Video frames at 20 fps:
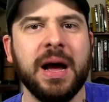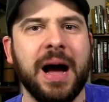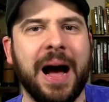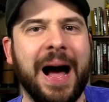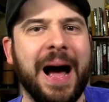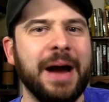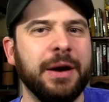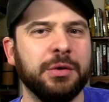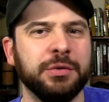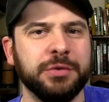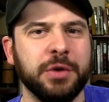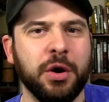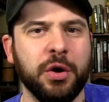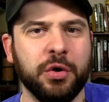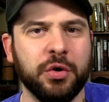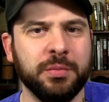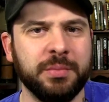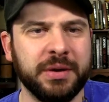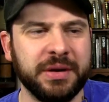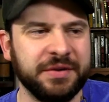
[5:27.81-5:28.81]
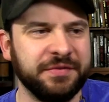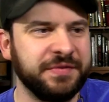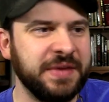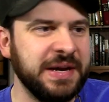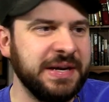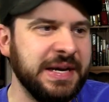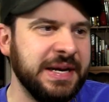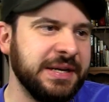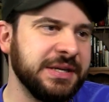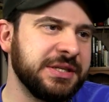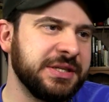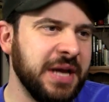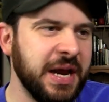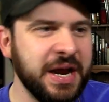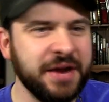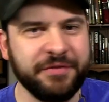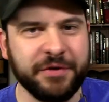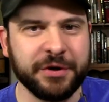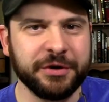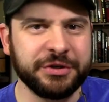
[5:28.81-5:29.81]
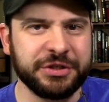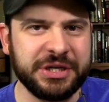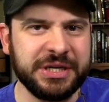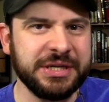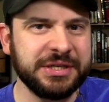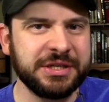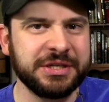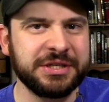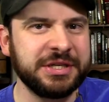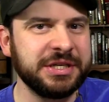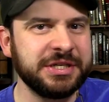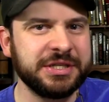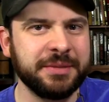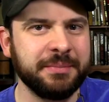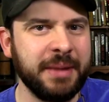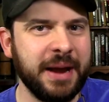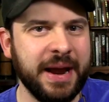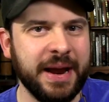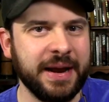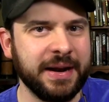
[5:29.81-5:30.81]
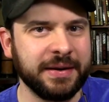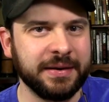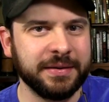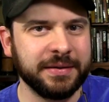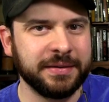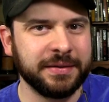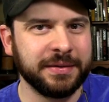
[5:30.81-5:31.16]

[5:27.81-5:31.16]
I don't know, but if they need a savior, Jesus is the man."